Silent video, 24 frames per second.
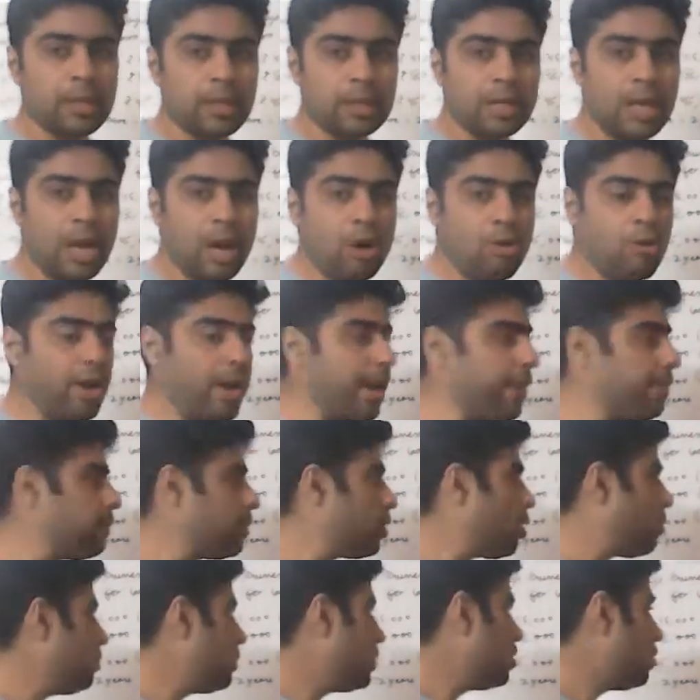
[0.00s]
Now,
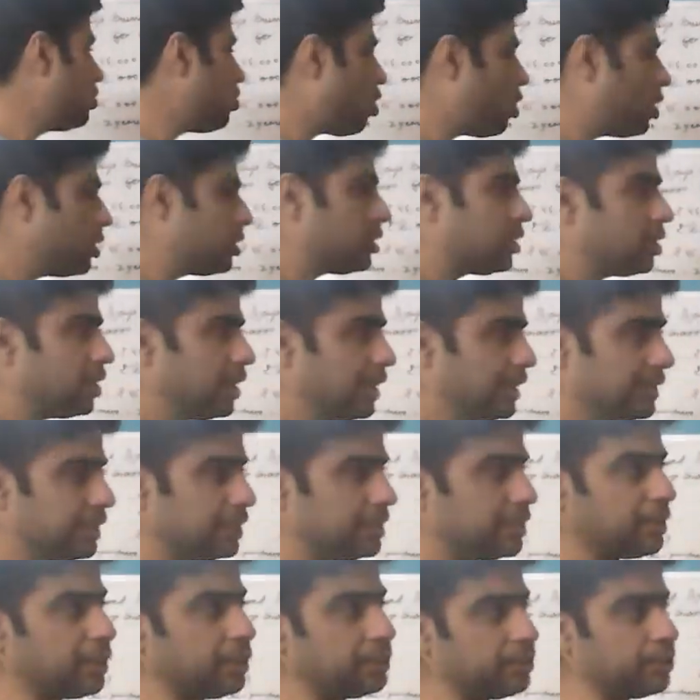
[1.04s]
abnormal loss
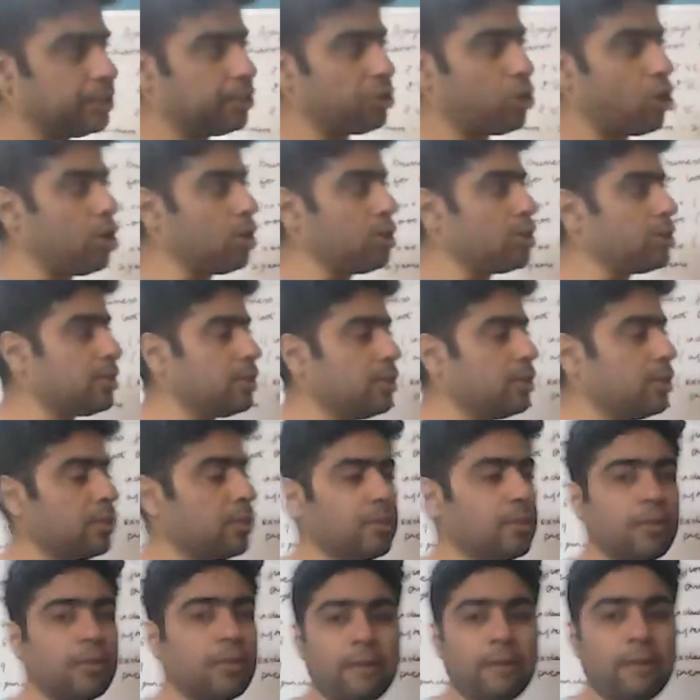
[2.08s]
is such a loss
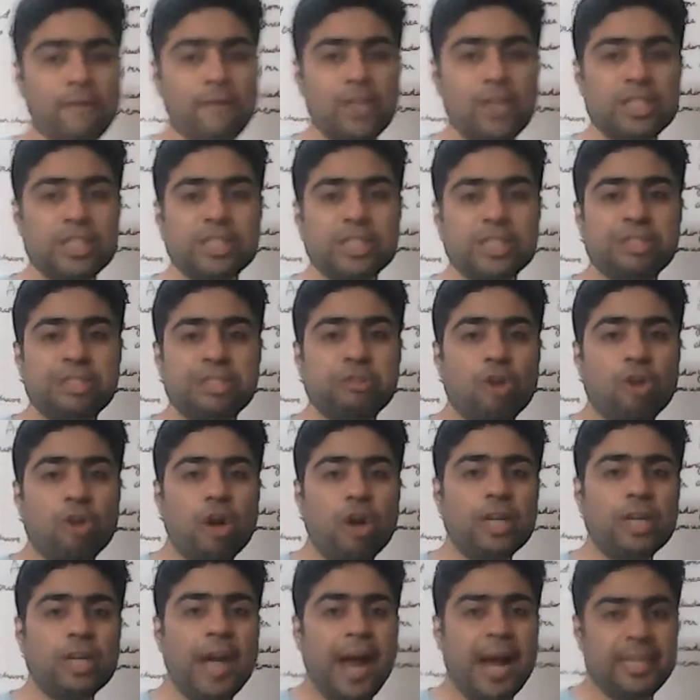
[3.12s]
which is
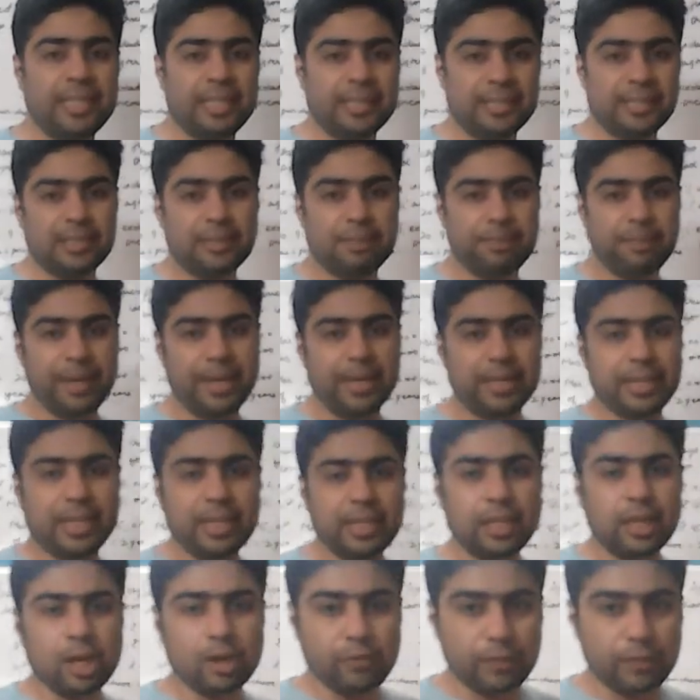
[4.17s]
not anticipated